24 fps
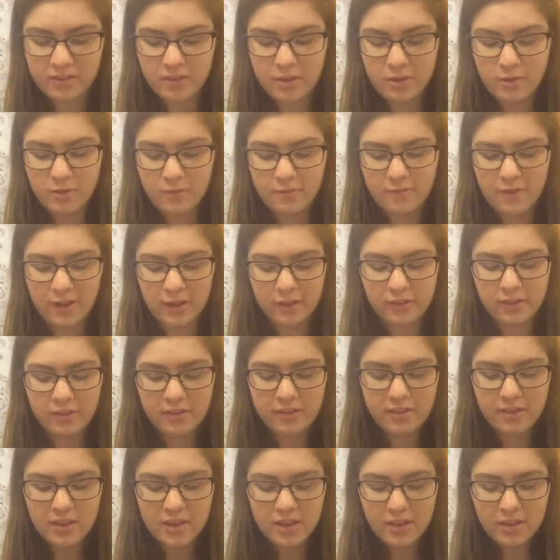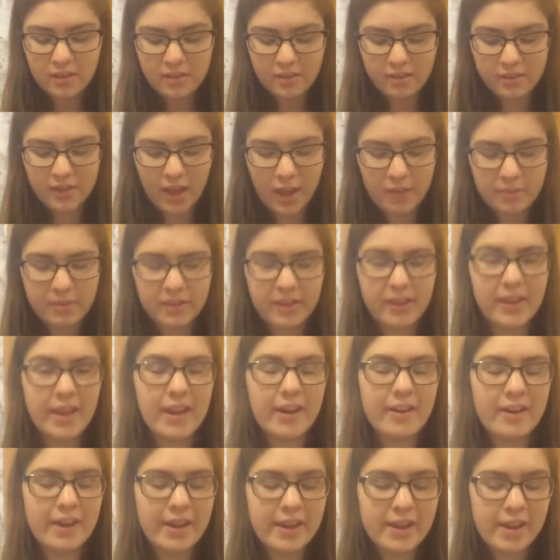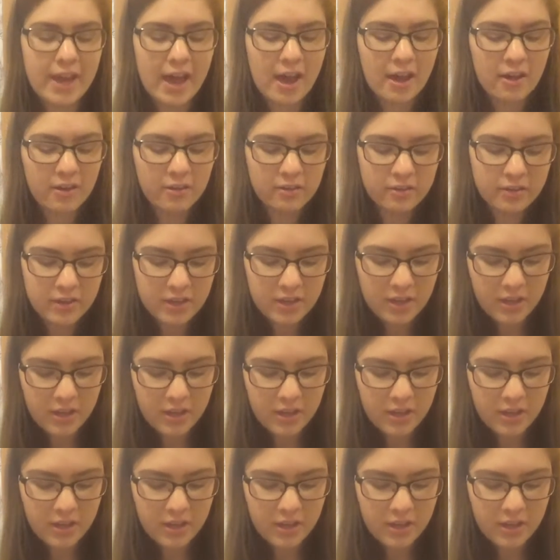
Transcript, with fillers: to effectors stops the carrying out